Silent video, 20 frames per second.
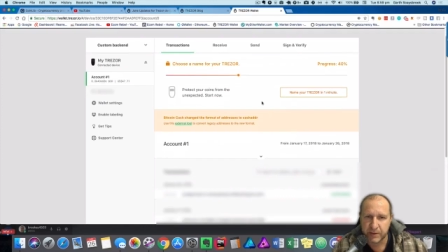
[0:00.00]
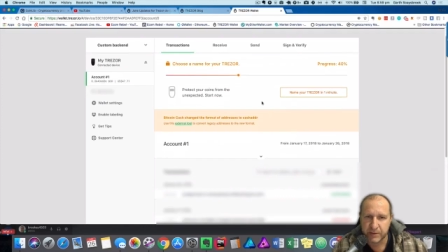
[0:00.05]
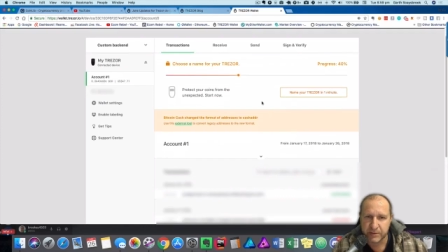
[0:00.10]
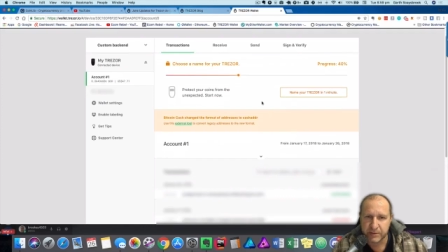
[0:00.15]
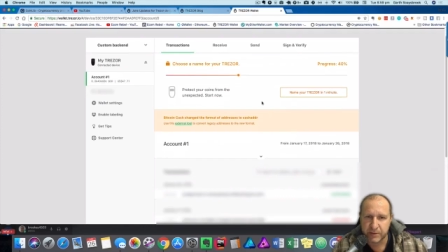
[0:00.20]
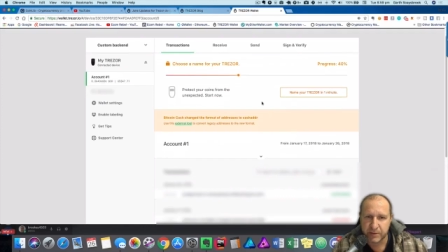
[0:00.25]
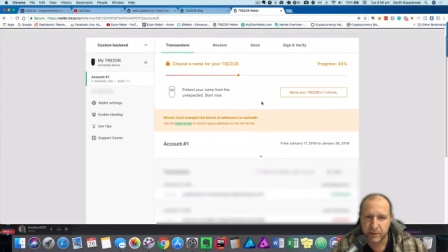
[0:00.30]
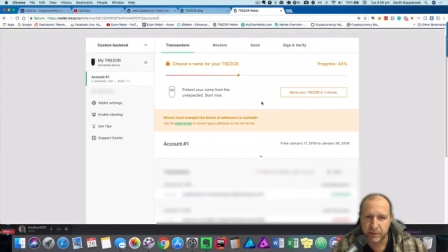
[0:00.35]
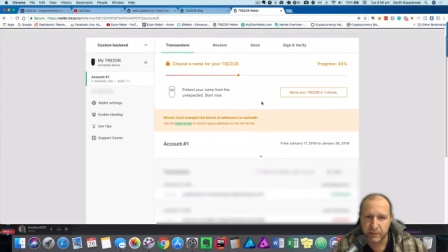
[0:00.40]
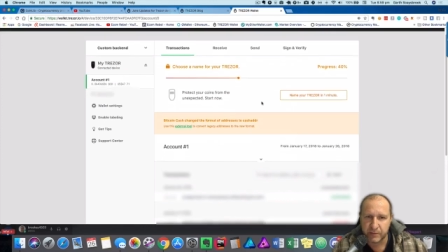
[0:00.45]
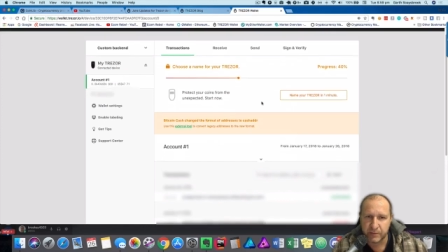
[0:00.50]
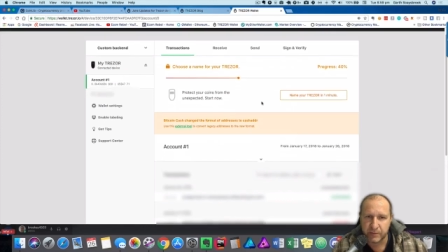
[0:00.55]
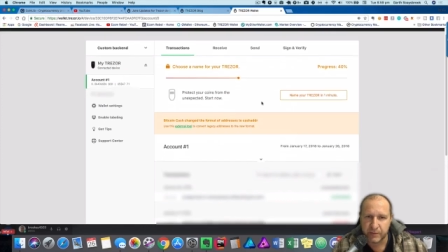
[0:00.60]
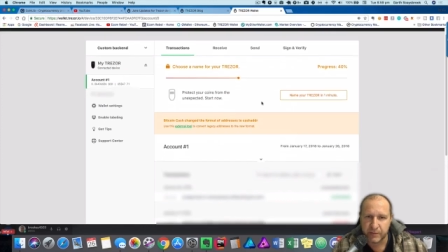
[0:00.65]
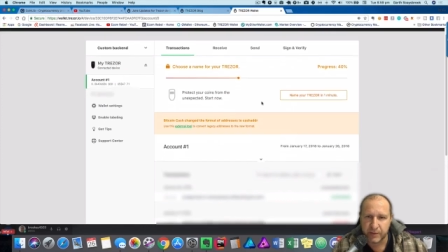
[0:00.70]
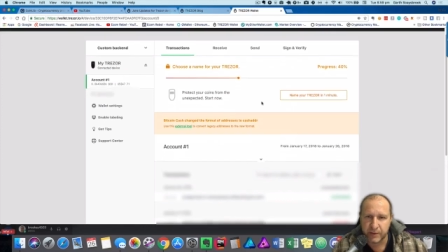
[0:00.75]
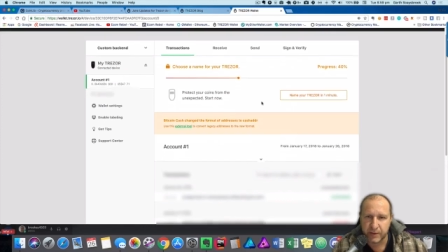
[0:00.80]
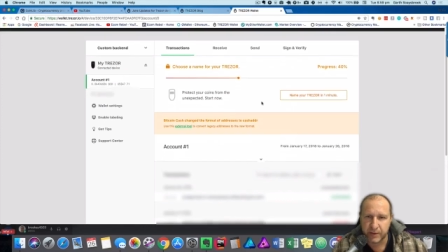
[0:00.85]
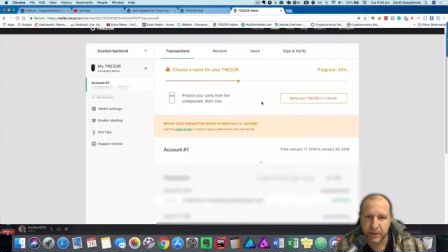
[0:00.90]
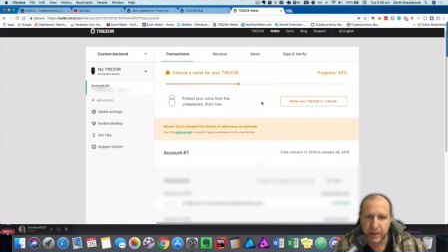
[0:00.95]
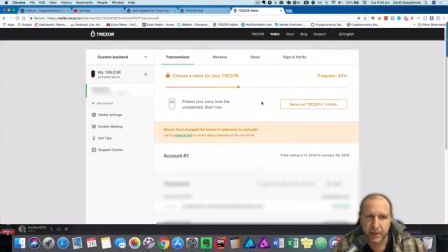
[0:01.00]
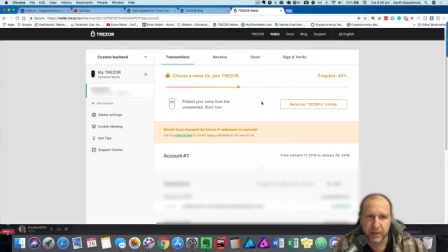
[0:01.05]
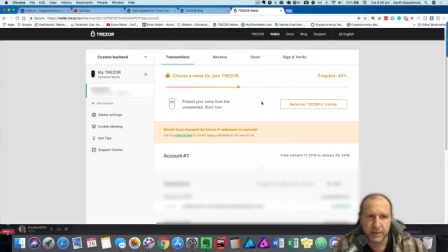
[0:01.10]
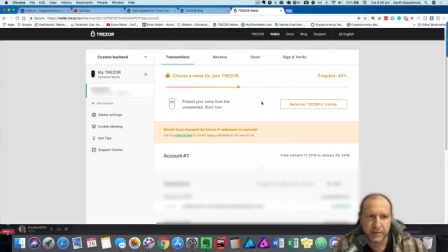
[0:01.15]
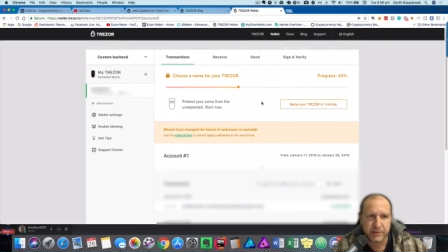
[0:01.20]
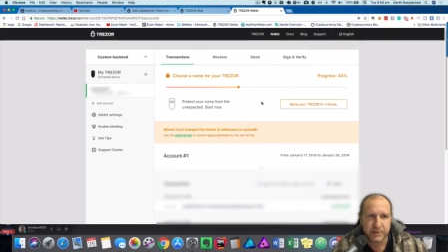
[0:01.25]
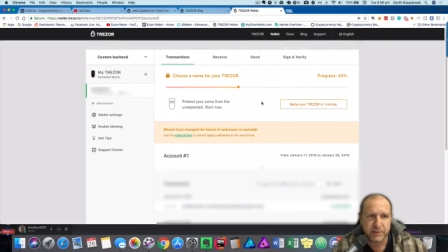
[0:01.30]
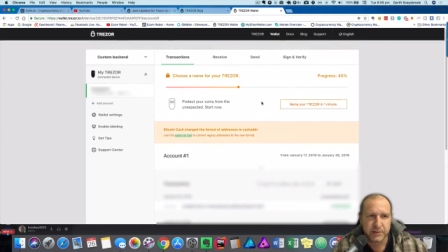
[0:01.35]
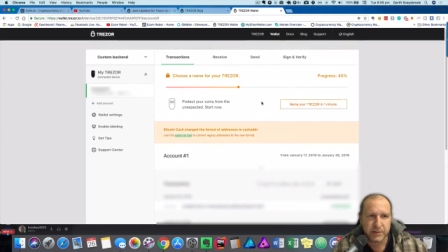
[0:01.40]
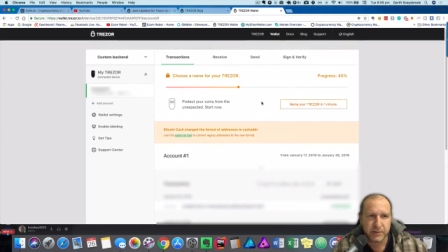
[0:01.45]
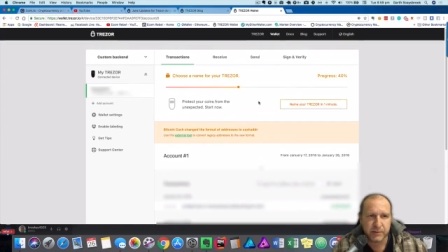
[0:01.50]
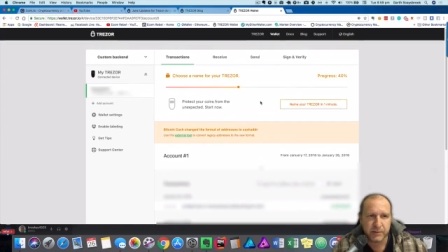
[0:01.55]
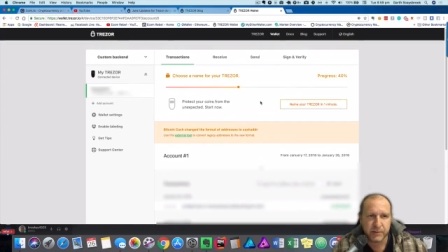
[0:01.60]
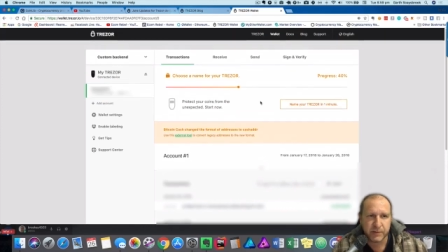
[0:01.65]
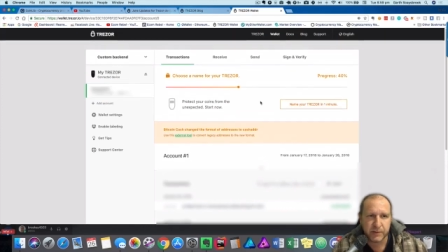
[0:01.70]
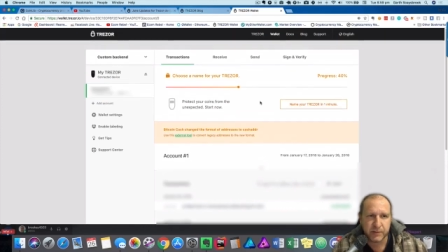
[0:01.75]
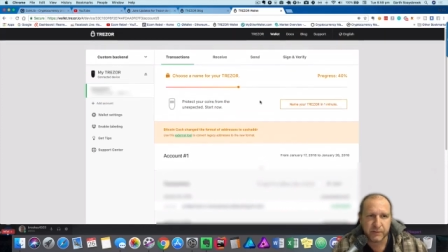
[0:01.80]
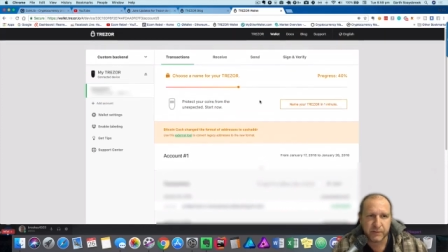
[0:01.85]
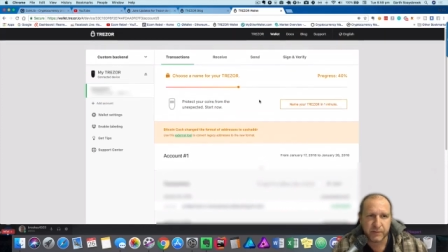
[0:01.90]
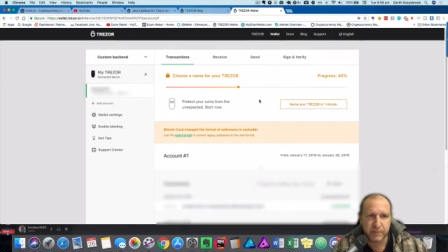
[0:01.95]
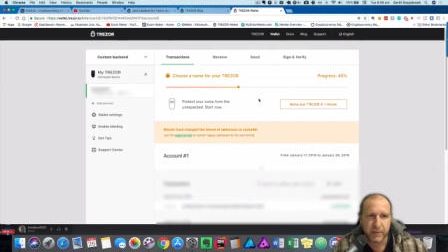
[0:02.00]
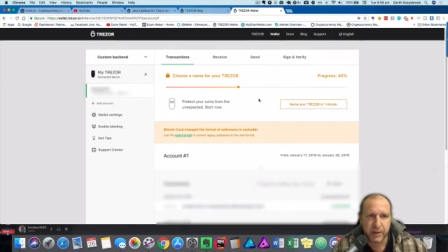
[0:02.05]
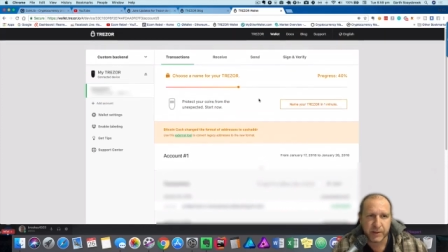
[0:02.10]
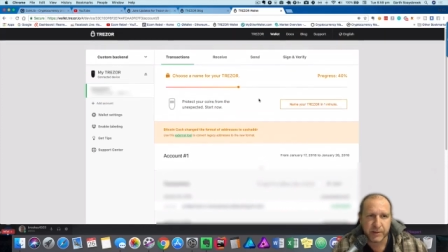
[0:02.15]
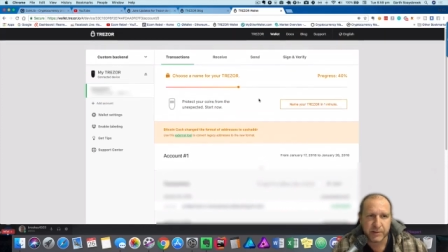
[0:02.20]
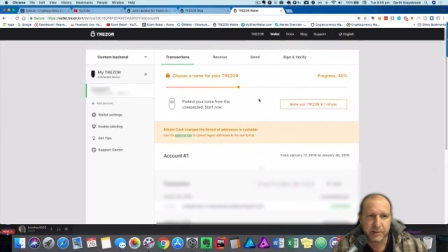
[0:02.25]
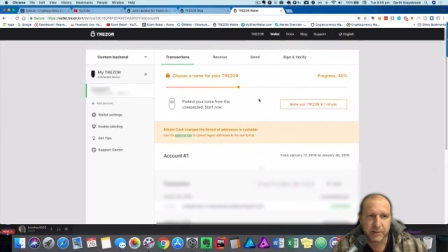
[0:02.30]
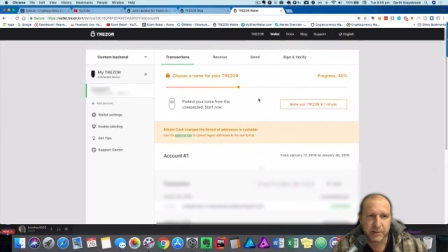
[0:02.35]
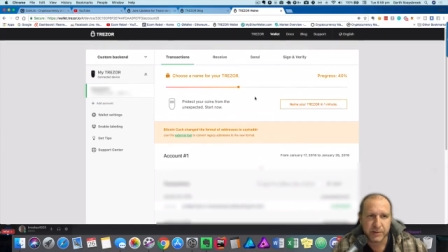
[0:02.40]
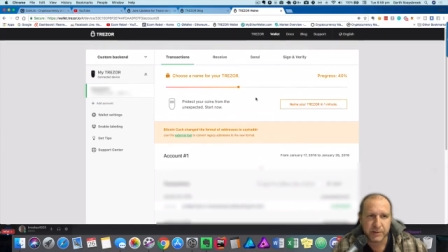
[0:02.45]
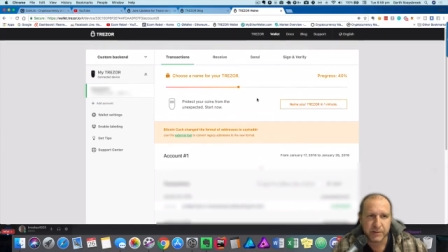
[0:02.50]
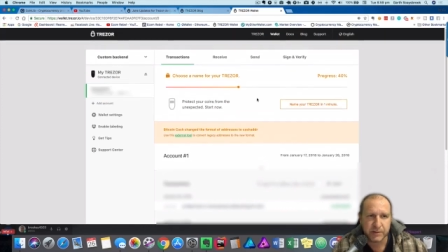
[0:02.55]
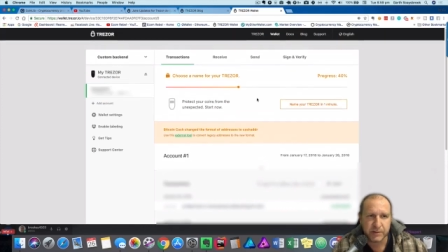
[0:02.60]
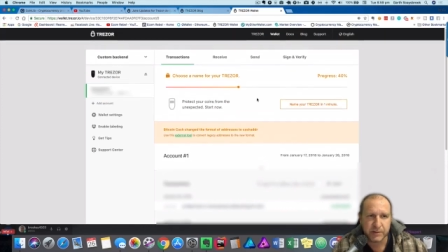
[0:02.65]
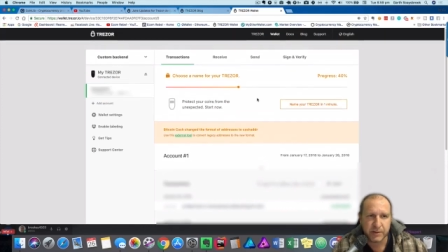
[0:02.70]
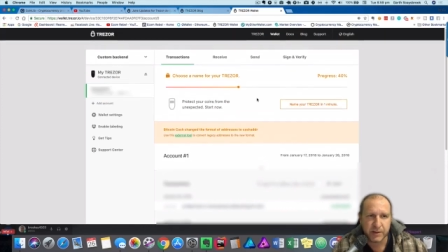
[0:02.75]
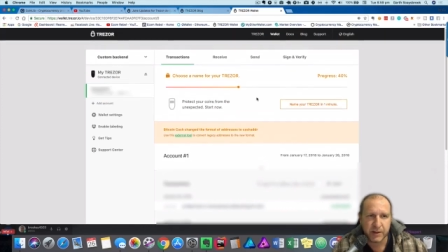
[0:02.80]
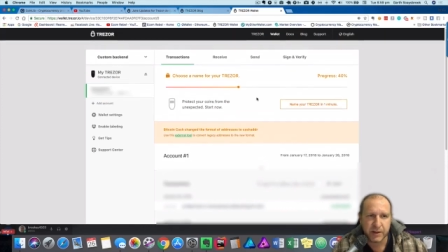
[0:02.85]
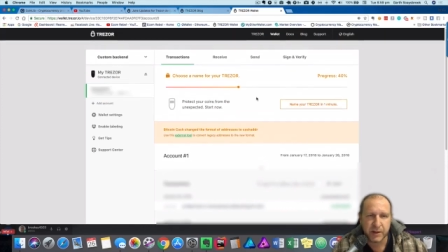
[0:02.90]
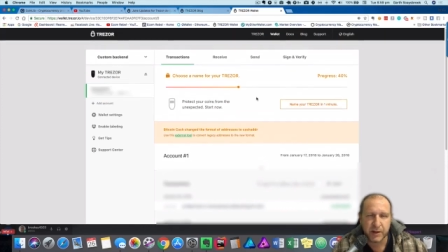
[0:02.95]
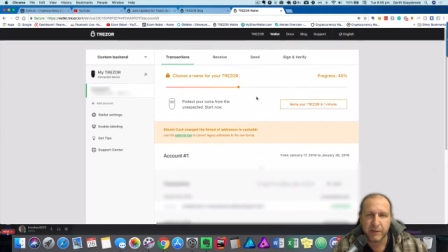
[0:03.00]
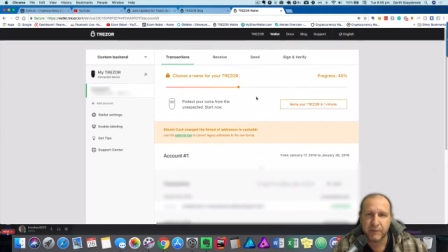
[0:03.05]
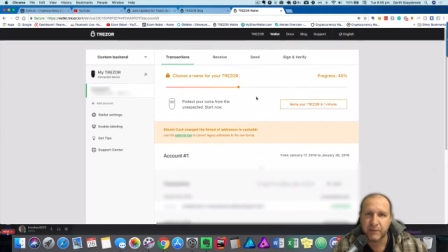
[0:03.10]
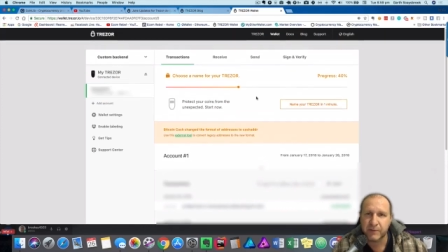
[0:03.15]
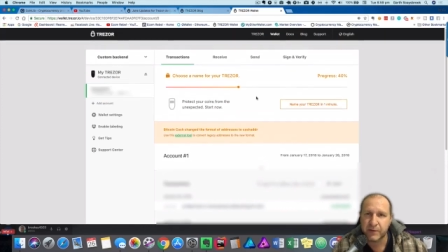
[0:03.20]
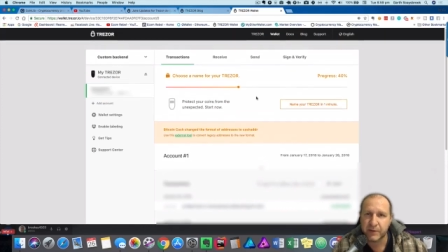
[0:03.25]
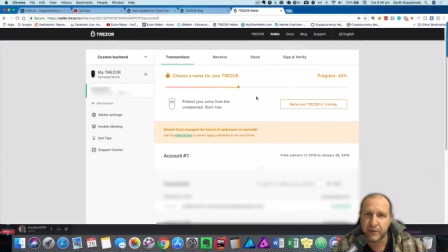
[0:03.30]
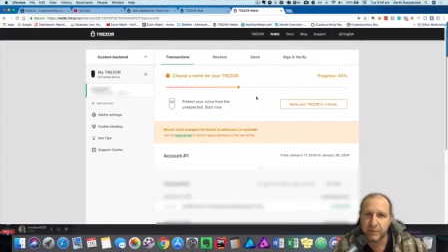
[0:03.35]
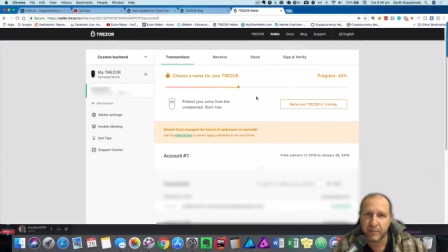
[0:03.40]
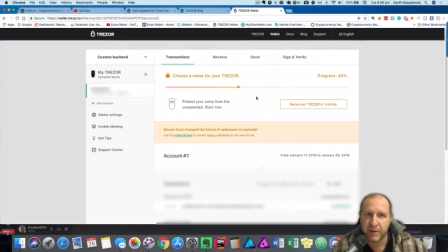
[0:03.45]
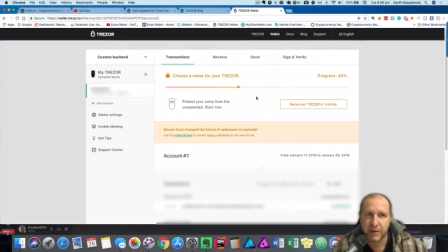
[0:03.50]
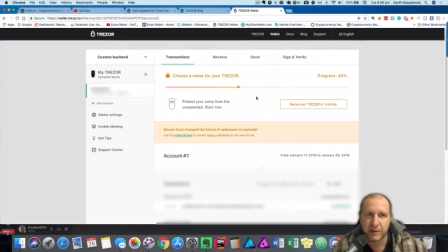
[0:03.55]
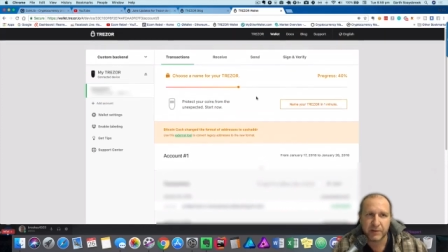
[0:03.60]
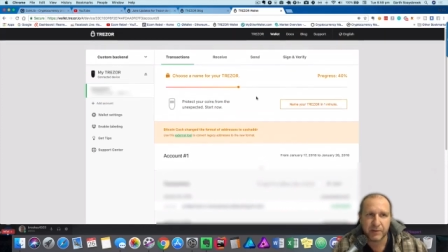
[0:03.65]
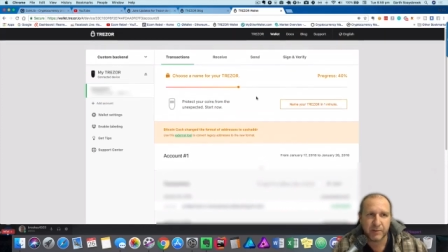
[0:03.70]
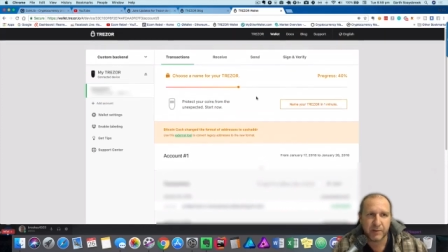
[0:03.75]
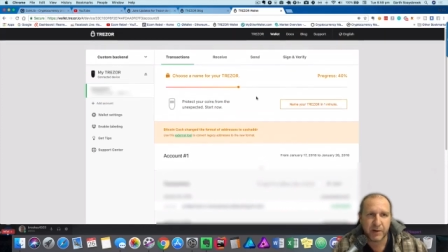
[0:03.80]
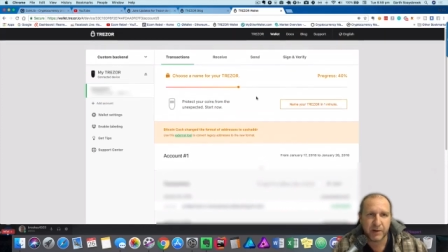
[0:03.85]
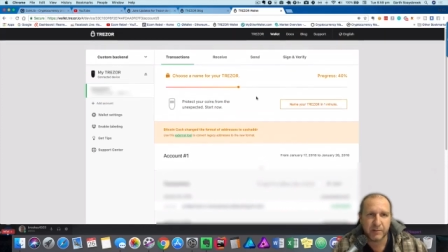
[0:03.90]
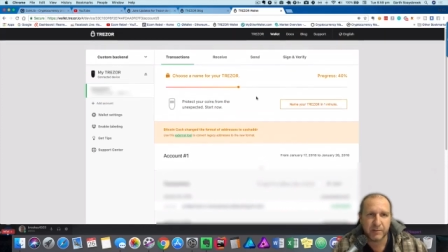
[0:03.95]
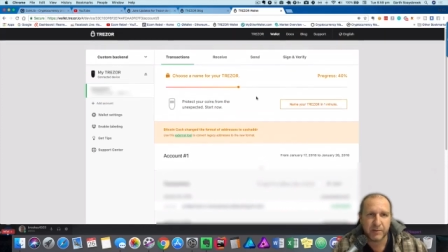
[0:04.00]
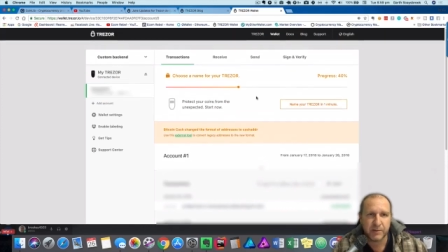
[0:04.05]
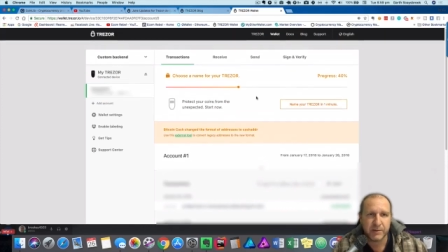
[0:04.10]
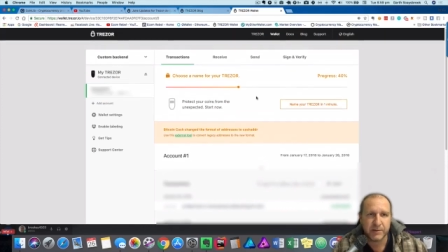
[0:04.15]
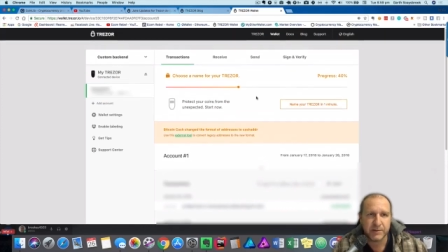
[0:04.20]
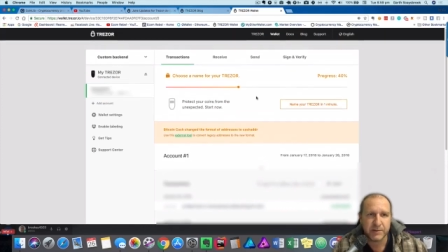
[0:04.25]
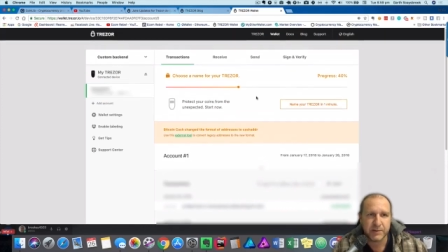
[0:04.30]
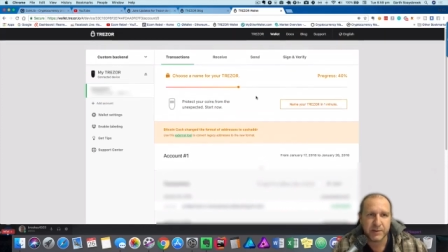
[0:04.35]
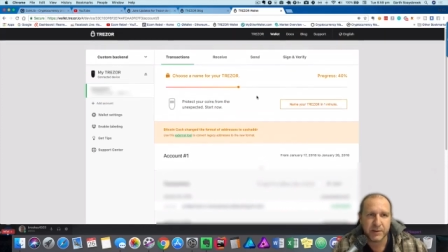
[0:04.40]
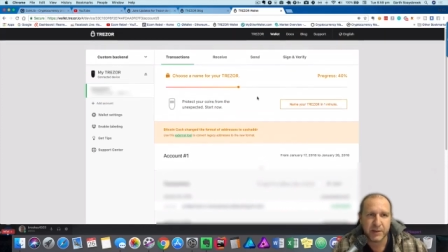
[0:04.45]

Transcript: It's got all the accounts and all the information and everything back the way it was.